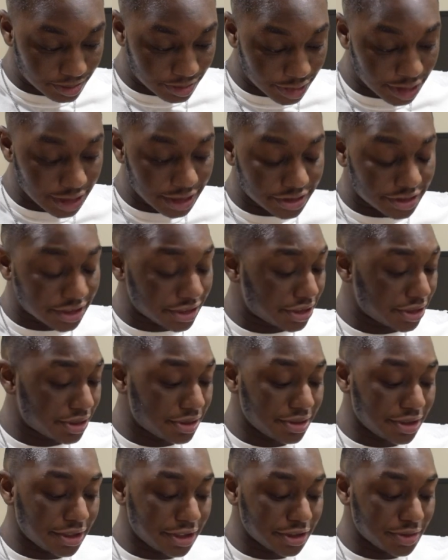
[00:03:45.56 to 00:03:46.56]
Yeah,
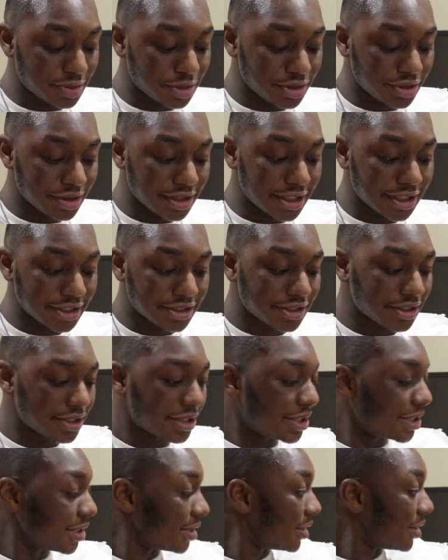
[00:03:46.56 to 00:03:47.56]
$62 more or less.
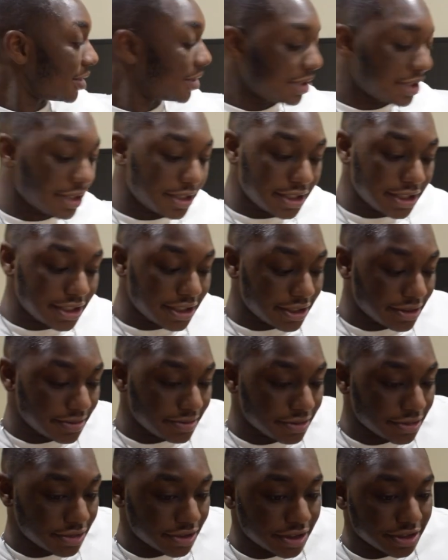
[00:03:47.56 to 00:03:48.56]
And yeah,
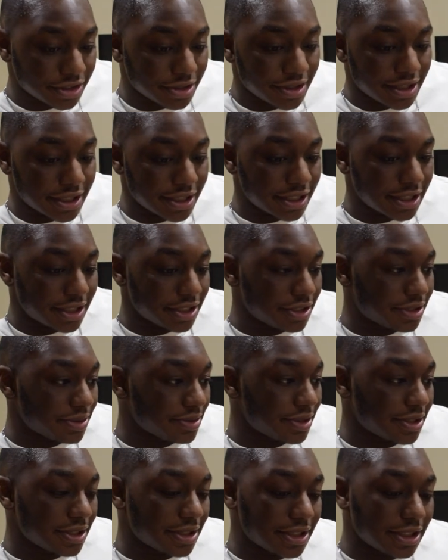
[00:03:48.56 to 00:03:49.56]
so let's go ahead and get
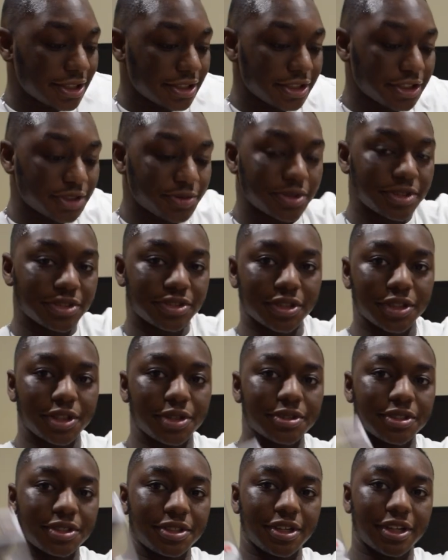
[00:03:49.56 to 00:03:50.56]
into it. Uh, this one is a
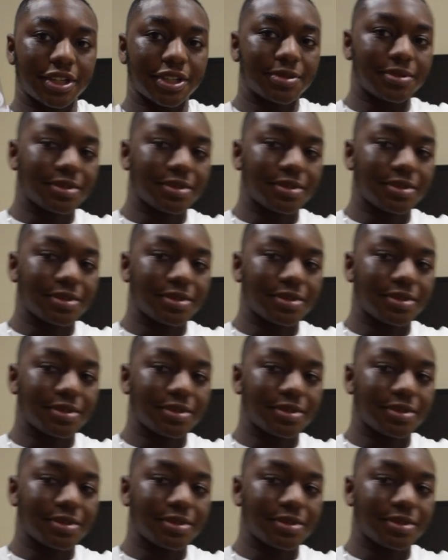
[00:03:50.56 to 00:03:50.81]
glow in the dark